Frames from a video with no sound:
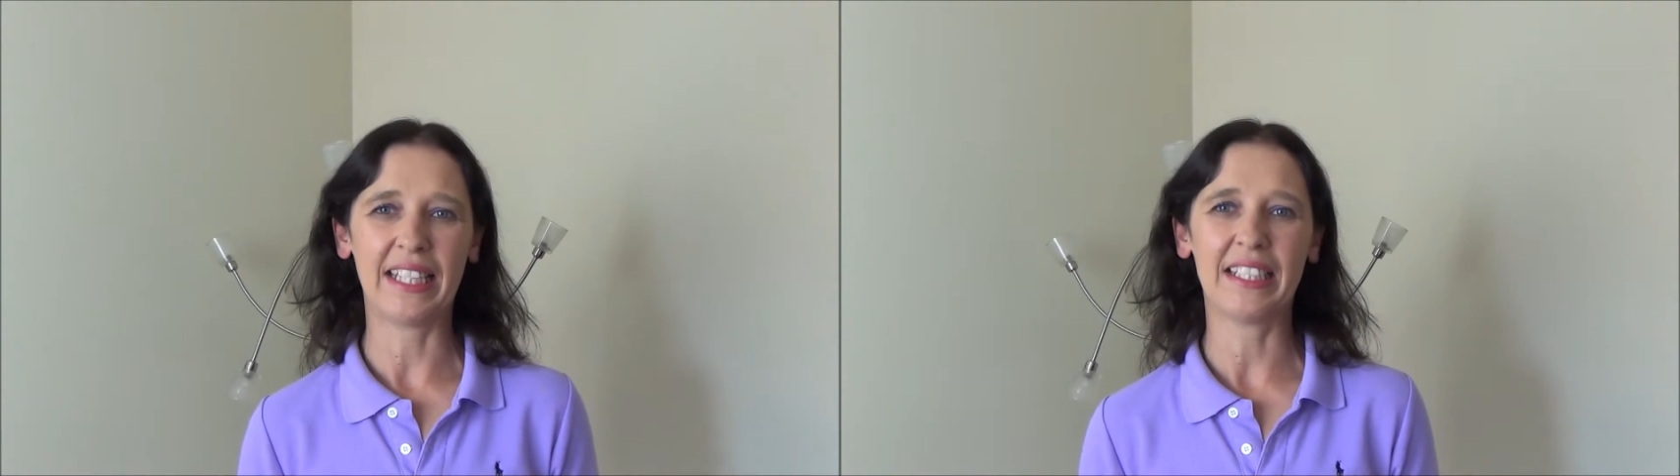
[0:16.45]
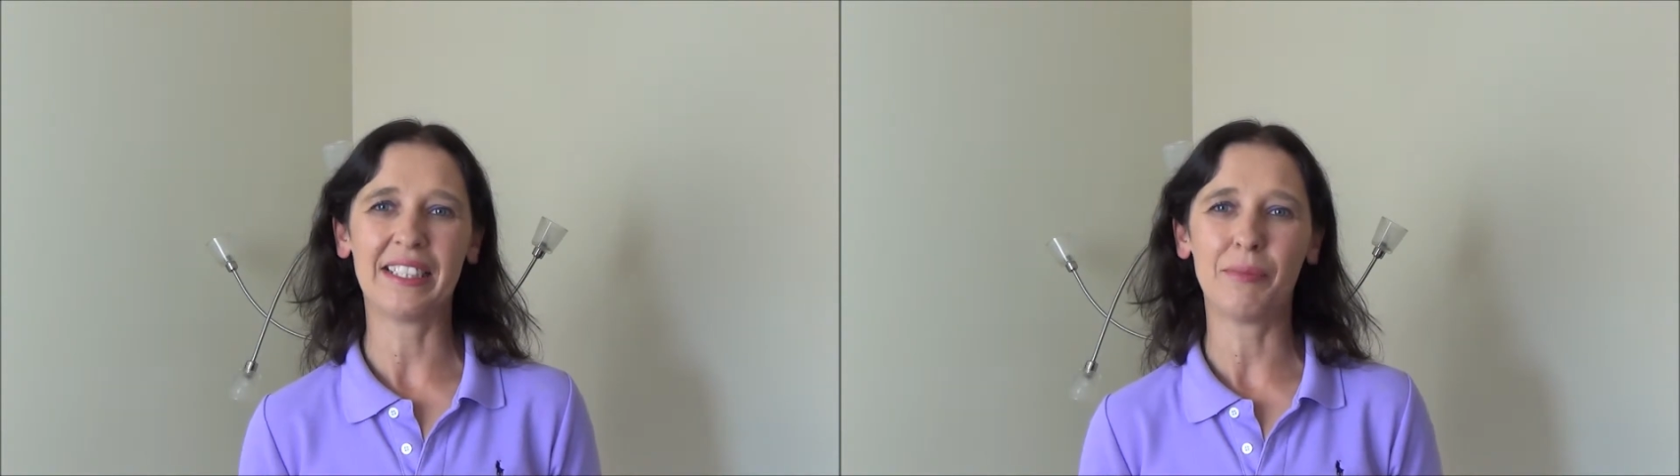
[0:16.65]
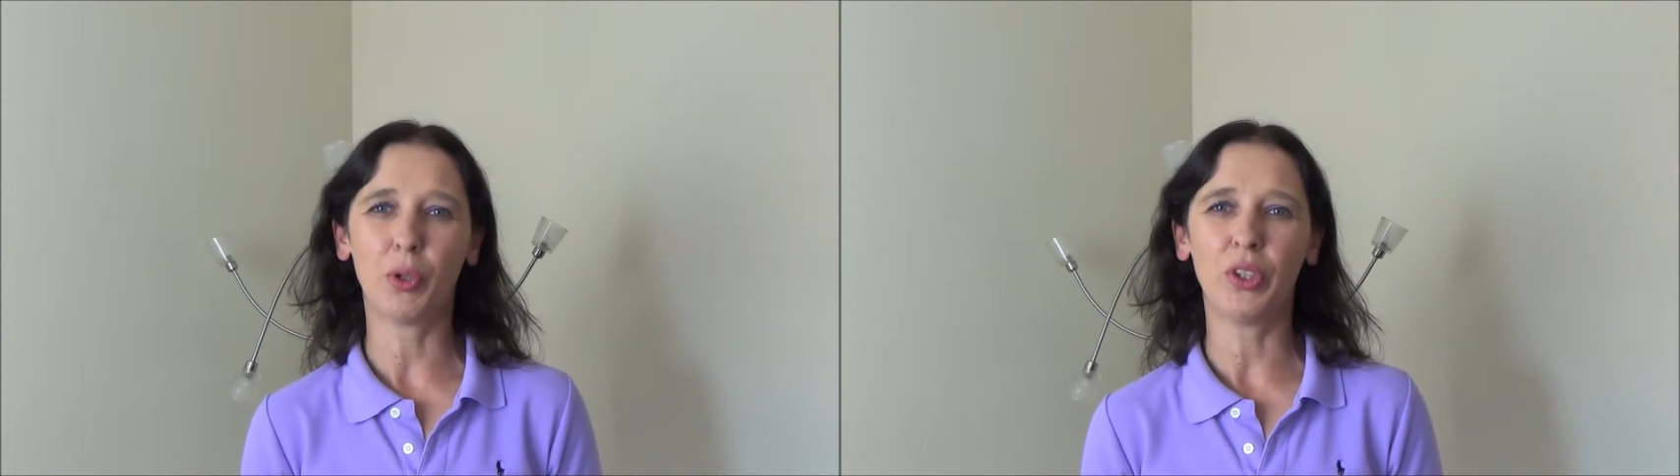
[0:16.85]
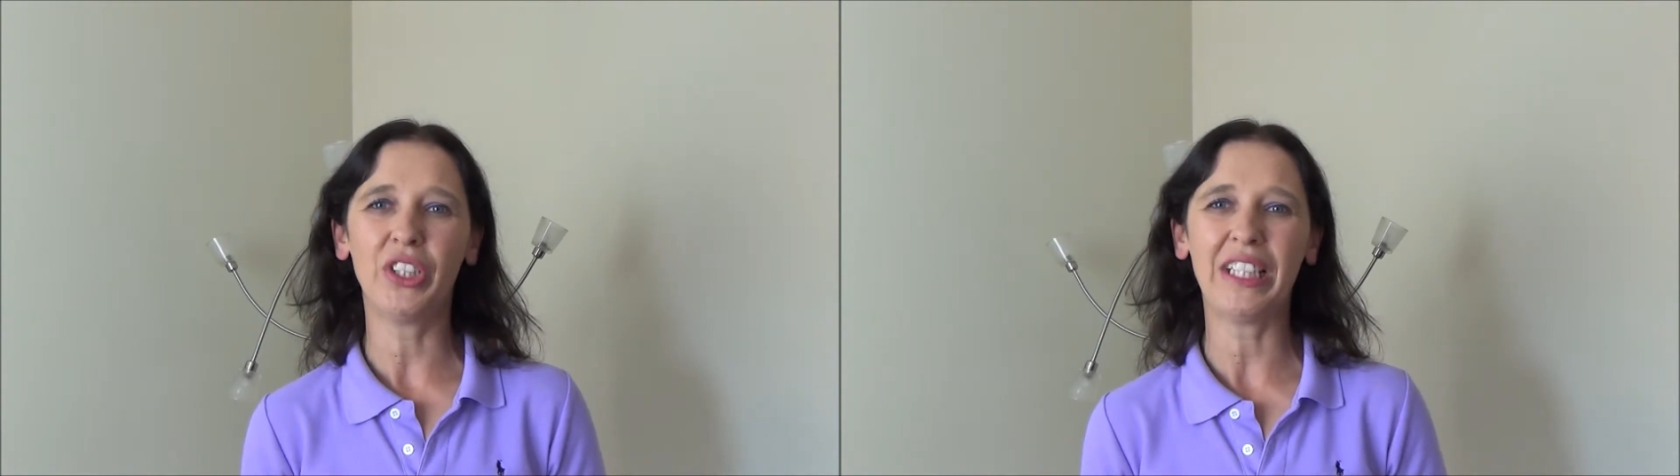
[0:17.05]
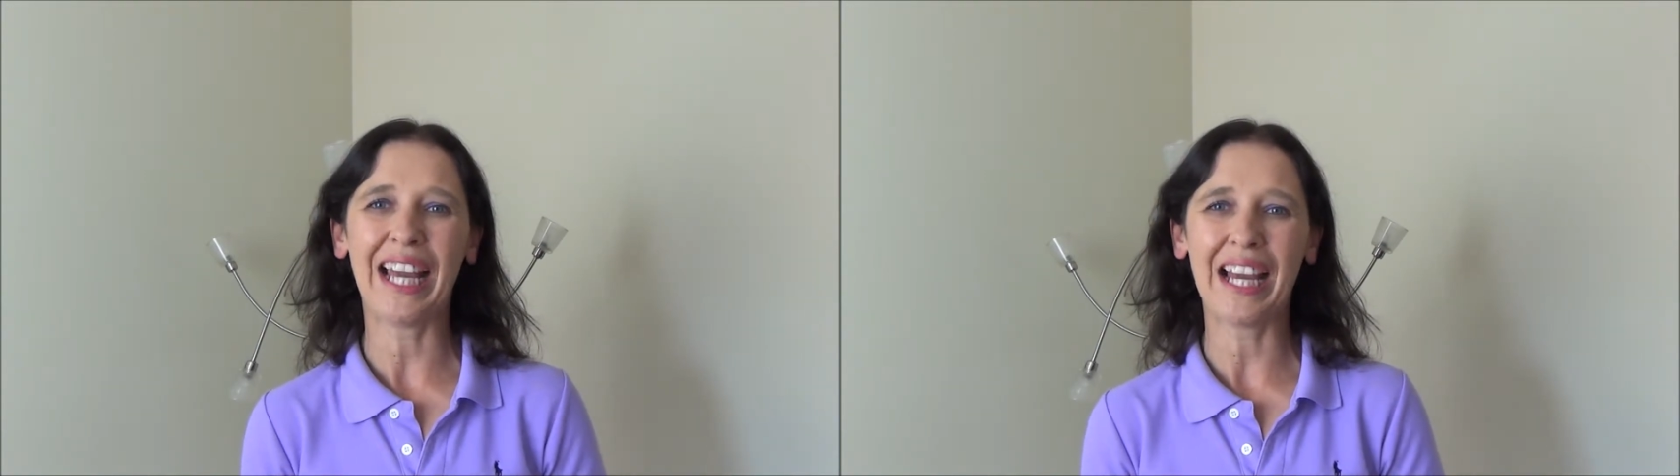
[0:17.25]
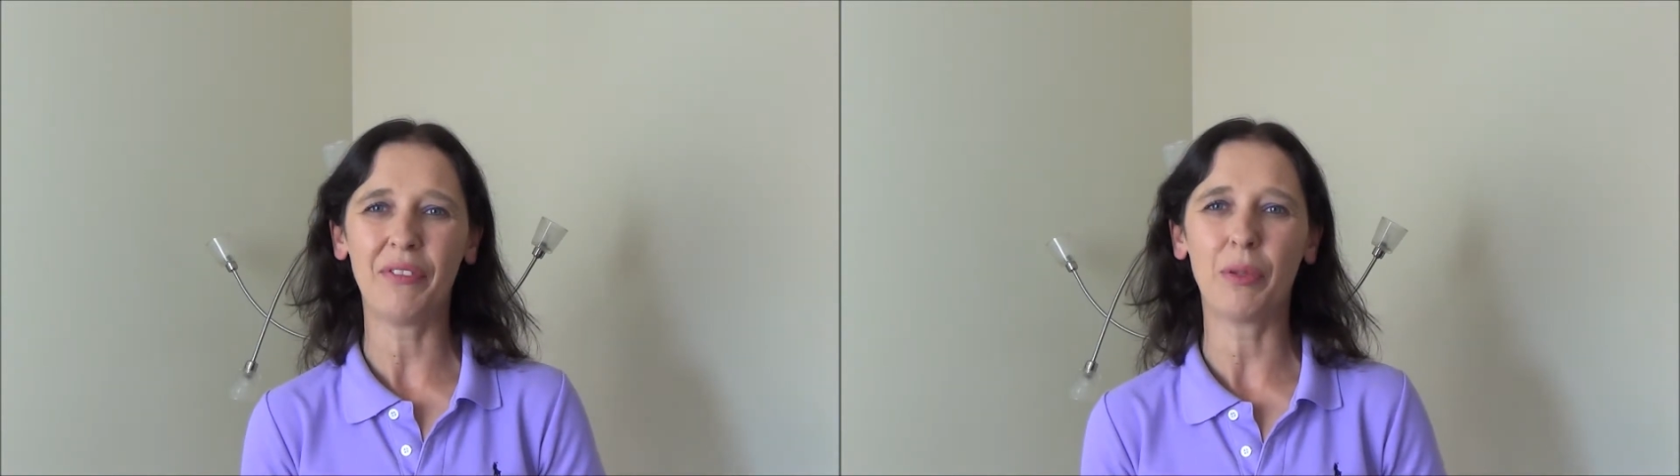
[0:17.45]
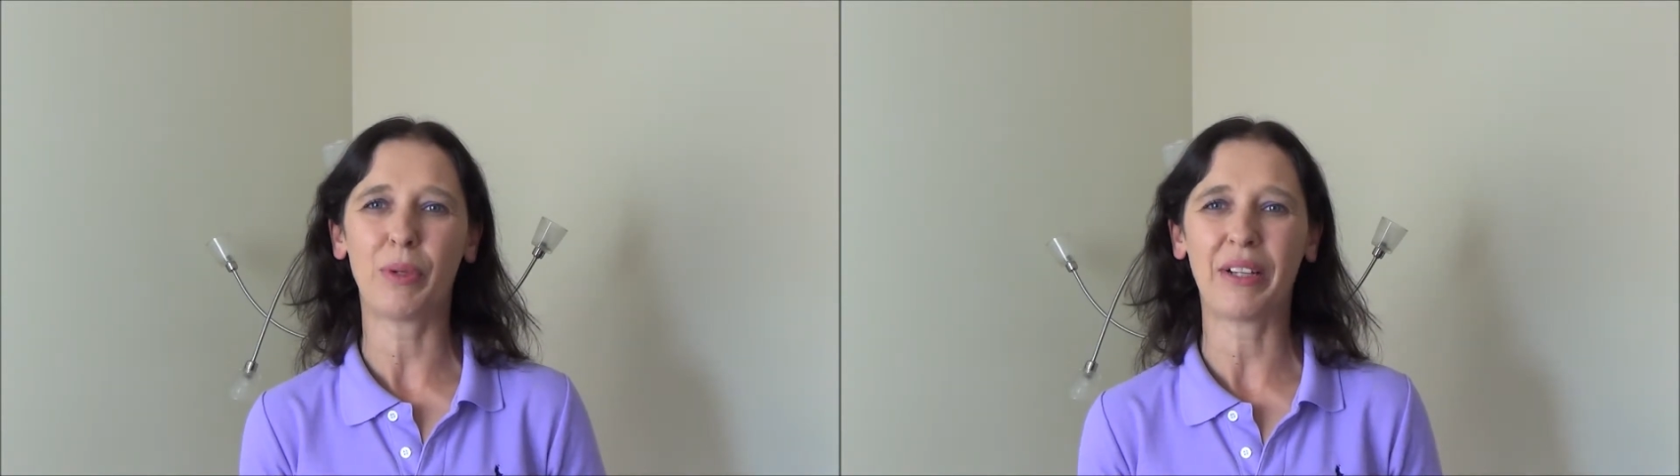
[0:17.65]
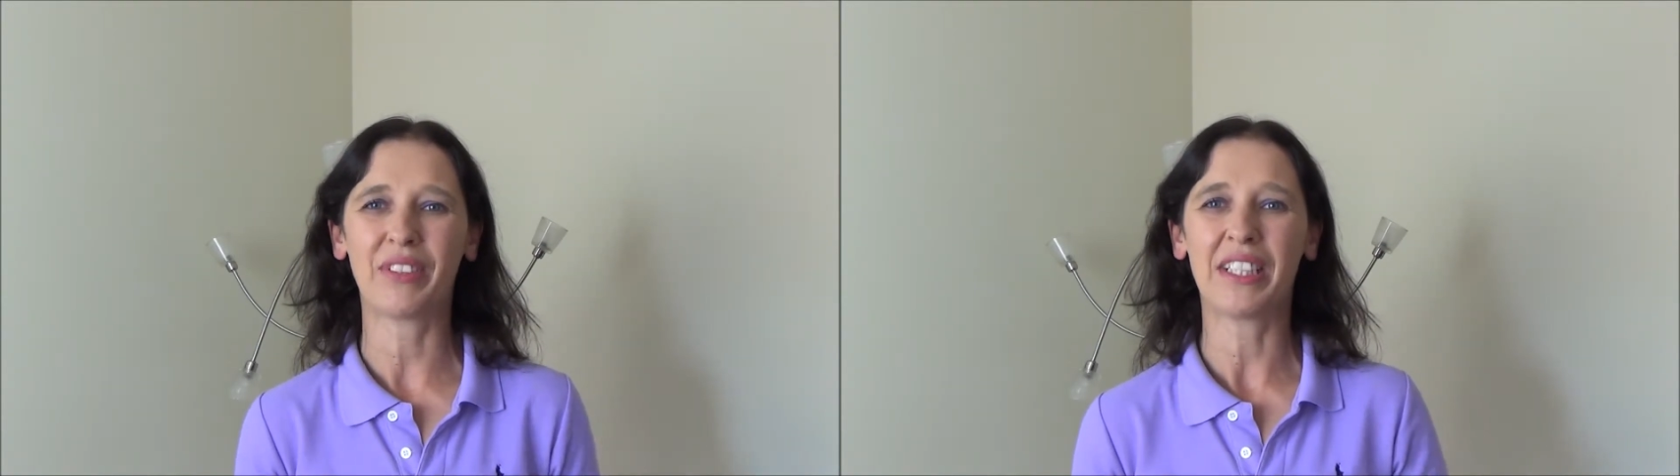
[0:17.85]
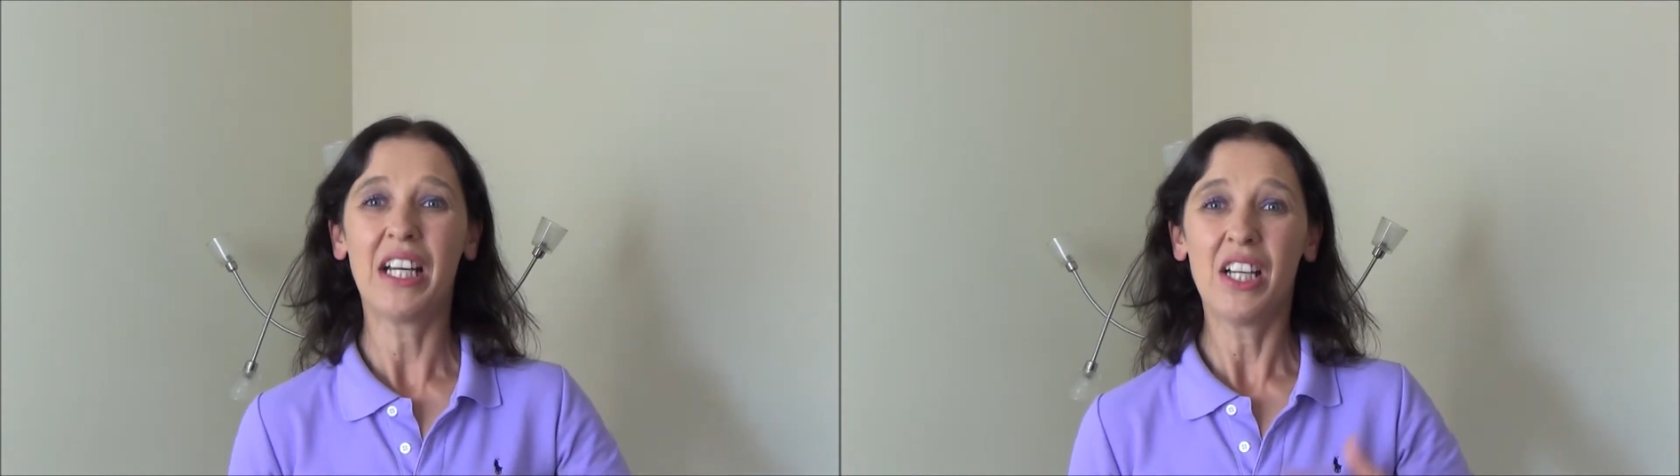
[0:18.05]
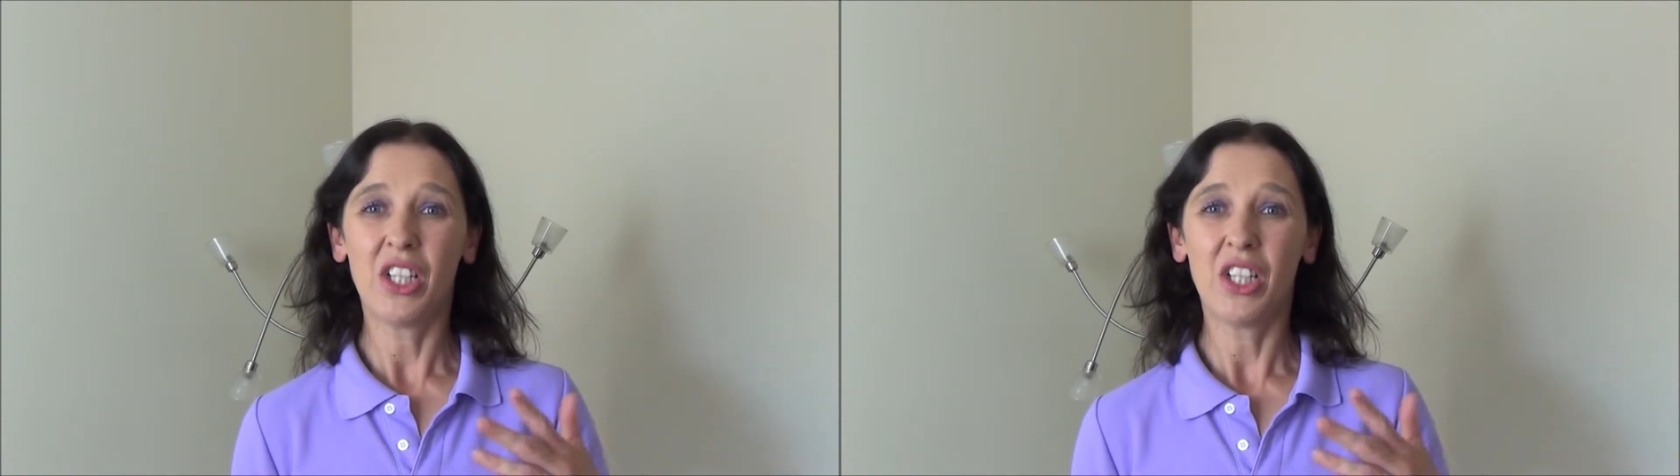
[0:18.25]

And it's important that you have your breakfast